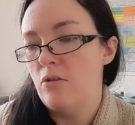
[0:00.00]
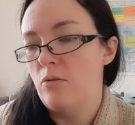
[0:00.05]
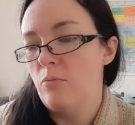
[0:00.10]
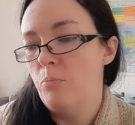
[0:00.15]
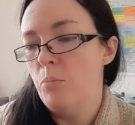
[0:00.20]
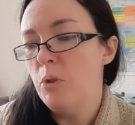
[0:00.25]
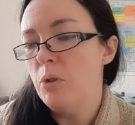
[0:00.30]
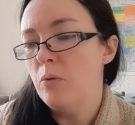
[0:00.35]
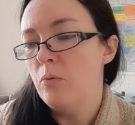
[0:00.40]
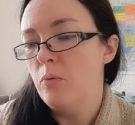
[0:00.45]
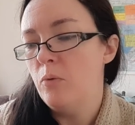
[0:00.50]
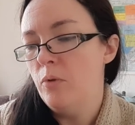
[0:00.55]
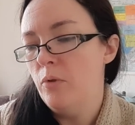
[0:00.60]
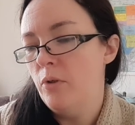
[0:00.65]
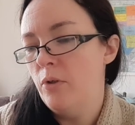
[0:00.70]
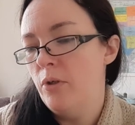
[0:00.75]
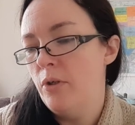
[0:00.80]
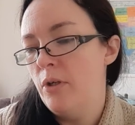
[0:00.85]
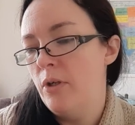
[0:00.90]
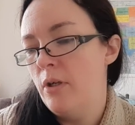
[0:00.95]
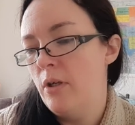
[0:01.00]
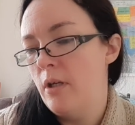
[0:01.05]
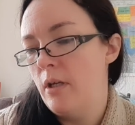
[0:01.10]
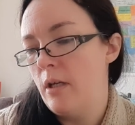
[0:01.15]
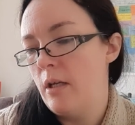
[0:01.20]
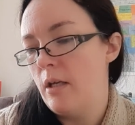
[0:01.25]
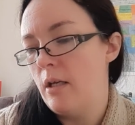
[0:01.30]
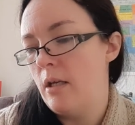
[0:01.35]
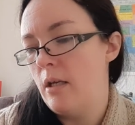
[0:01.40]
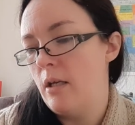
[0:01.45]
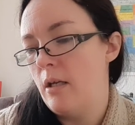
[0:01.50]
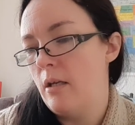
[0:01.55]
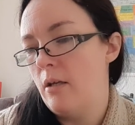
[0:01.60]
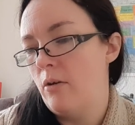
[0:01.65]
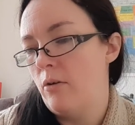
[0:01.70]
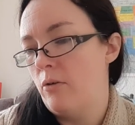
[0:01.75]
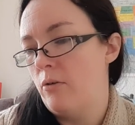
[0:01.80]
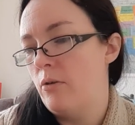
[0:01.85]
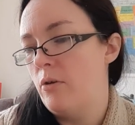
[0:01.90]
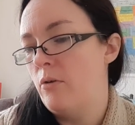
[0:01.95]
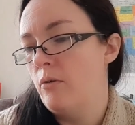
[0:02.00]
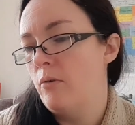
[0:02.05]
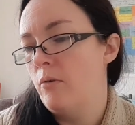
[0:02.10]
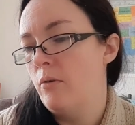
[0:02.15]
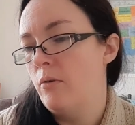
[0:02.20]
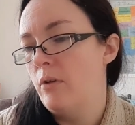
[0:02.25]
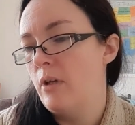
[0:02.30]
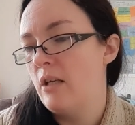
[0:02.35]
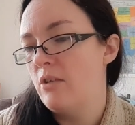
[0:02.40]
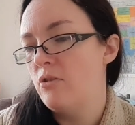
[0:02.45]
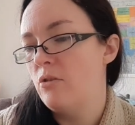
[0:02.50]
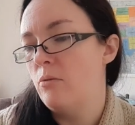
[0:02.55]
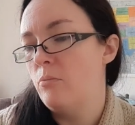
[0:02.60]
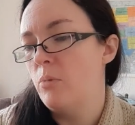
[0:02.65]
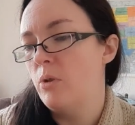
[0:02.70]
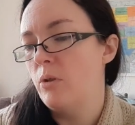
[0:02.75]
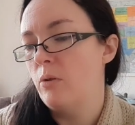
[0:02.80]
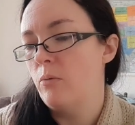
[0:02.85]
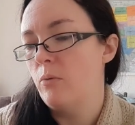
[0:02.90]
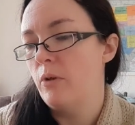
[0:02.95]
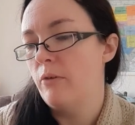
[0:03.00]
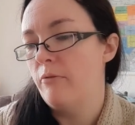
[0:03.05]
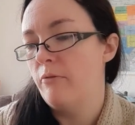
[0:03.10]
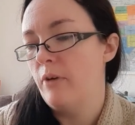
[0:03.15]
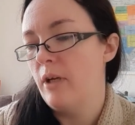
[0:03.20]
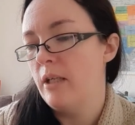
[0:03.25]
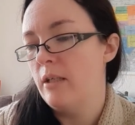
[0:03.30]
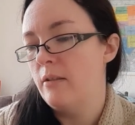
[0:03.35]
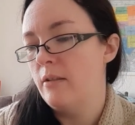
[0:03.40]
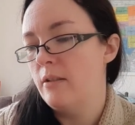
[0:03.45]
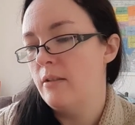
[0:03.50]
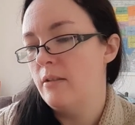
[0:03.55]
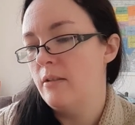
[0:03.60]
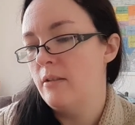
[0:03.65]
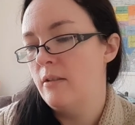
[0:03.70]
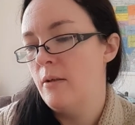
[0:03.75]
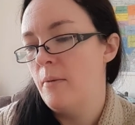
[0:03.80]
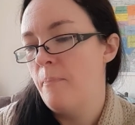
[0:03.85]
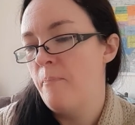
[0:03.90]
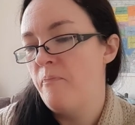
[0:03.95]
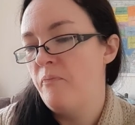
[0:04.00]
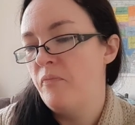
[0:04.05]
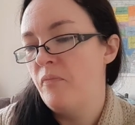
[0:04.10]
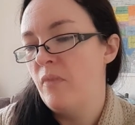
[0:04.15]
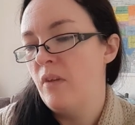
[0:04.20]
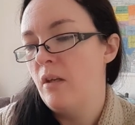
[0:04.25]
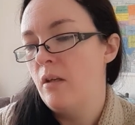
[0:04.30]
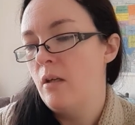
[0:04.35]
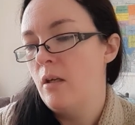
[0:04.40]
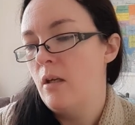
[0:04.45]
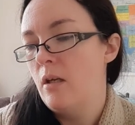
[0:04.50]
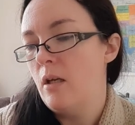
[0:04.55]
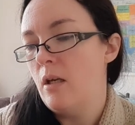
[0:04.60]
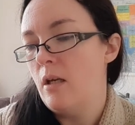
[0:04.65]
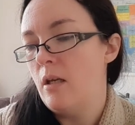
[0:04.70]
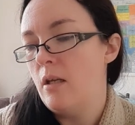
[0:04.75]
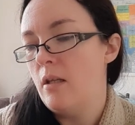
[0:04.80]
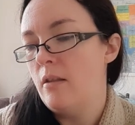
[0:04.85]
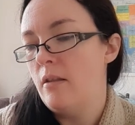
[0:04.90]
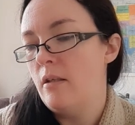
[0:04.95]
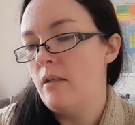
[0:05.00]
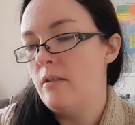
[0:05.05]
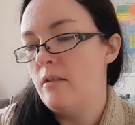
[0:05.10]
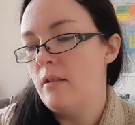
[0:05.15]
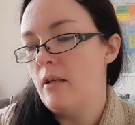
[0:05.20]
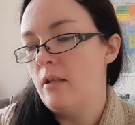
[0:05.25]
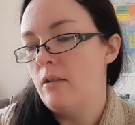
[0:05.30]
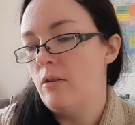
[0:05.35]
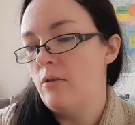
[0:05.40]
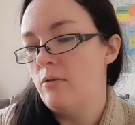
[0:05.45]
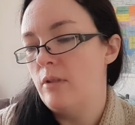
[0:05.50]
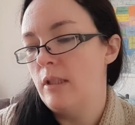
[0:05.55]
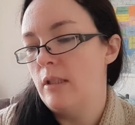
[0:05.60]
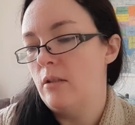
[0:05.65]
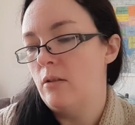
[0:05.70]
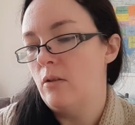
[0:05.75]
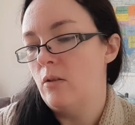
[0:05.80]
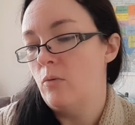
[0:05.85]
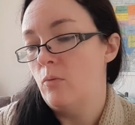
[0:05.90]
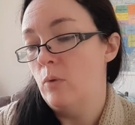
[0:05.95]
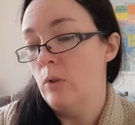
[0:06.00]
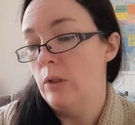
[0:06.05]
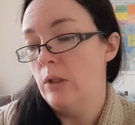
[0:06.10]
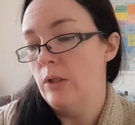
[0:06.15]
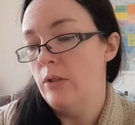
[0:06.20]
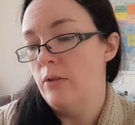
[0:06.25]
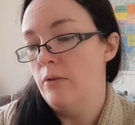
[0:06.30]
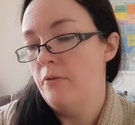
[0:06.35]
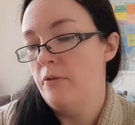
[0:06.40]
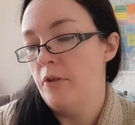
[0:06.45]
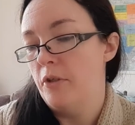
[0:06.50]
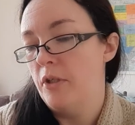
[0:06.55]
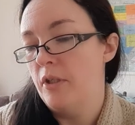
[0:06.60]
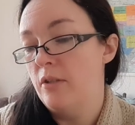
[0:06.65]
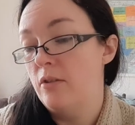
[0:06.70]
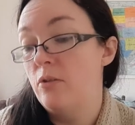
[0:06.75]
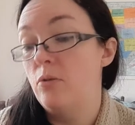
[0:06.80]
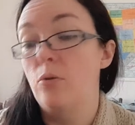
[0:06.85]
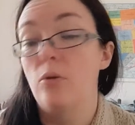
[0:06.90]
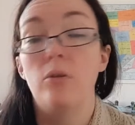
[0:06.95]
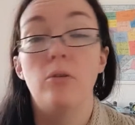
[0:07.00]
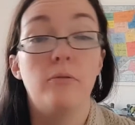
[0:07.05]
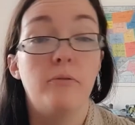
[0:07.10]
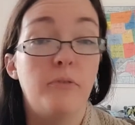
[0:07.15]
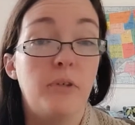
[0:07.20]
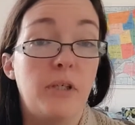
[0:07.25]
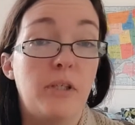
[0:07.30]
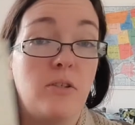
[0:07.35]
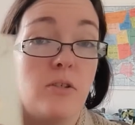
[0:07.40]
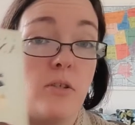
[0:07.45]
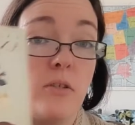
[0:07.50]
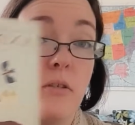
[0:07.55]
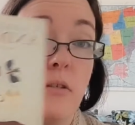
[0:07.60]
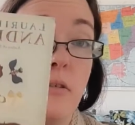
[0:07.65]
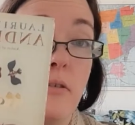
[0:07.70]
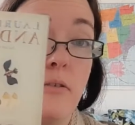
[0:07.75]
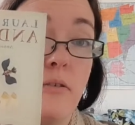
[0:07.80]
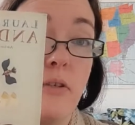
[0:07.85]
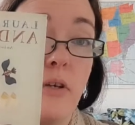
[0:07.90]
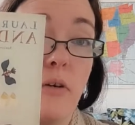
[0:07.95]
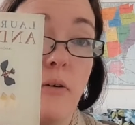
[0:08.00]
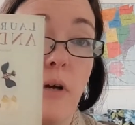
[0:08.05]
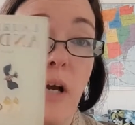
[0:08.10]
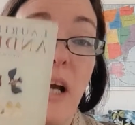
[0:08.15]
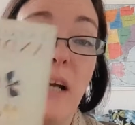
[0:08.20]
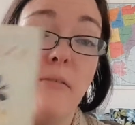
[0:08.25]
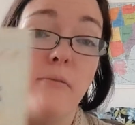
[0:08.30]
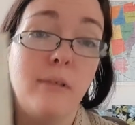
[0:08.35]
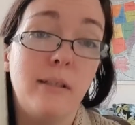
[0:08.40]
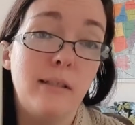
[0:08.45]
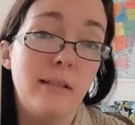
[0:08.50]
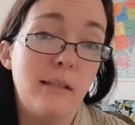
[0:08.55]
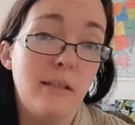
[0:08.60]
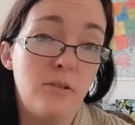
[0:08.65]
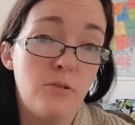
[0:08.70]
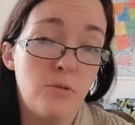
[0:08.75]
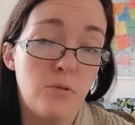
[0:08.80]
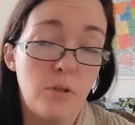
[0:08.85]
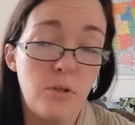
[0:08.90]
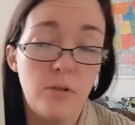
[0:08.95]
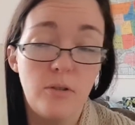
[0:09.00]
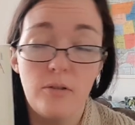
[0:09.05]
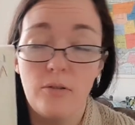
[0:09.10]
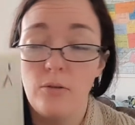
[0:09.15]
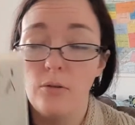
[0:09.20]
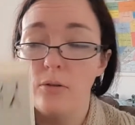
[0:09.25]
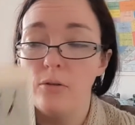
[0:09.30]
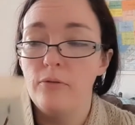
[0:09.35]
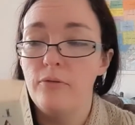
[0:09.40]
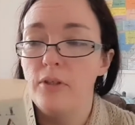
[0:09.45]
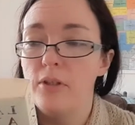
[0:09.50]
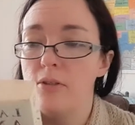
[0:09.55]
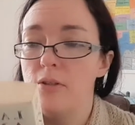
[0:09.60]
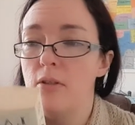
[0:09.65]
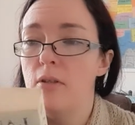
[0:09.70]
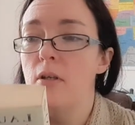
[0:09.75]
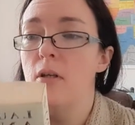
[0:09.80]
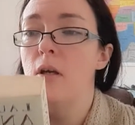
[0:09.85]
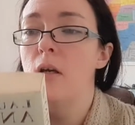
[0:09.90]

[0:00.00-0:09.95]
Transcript: Book Award, National Book Award finalist, and the Scott Odell Award for historical fiction. So I really enjoy historical fiction.